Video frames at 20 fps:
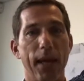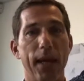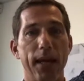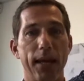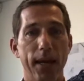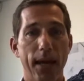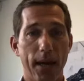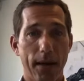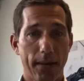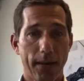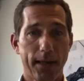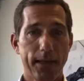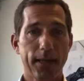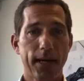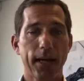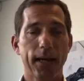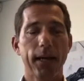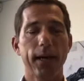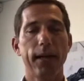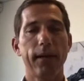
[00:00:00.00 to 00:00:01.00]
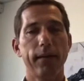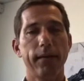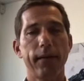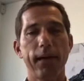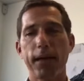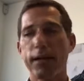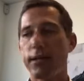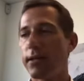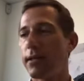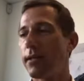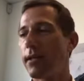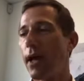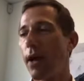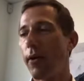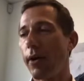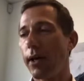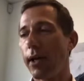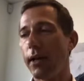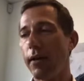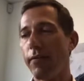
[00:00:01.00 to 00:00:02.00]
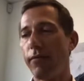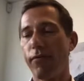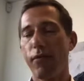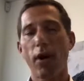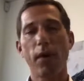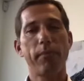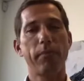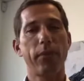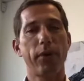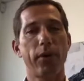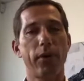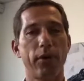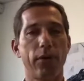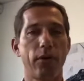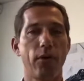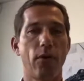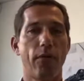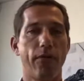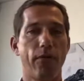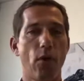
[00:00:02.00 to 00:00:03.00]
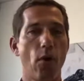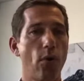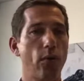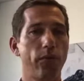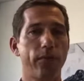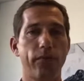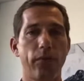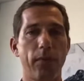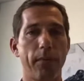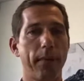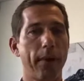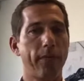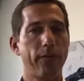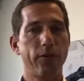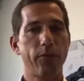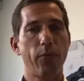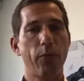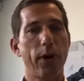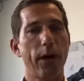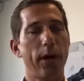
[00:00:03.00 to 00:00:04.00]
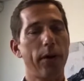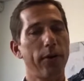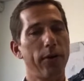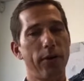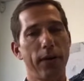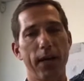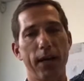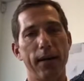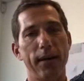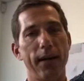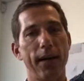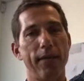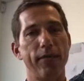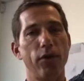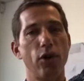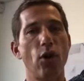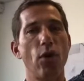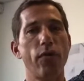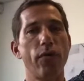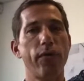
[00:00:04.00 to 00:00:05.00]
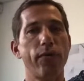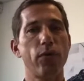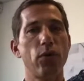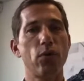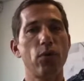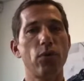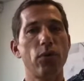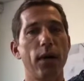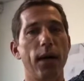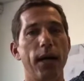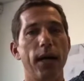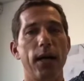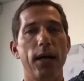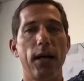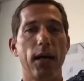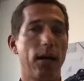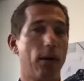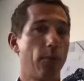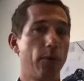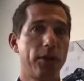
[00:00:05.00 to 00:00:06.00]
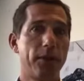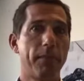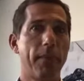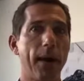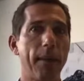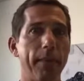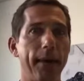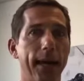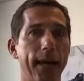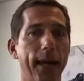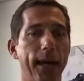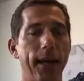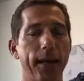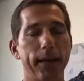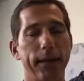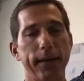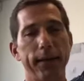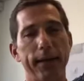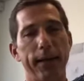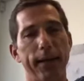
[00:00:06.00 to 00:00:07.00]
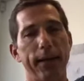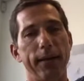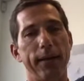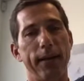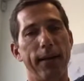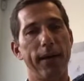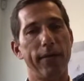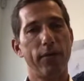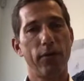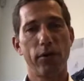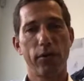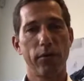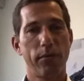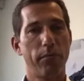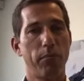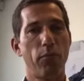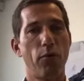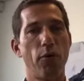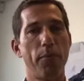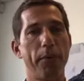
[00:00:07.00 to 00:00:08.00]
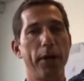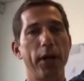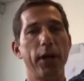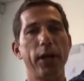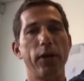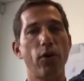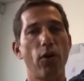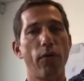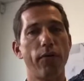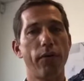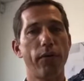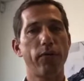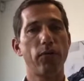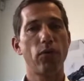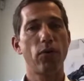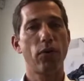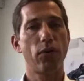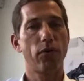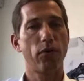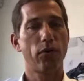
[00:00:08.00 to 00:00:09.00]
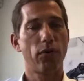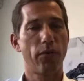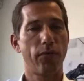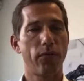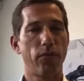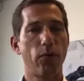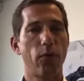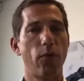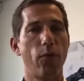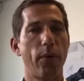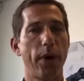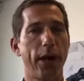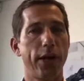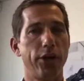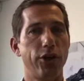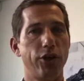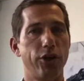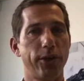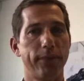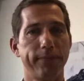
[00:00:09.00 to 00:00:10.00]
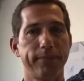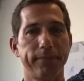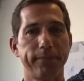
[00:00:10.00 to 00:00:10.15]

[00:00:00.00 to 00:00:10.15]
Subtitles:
Yeah, exactly. It's directly from your phone, from everywhere. You can have an overview with My Mecalac and have a permanent overview on your full range.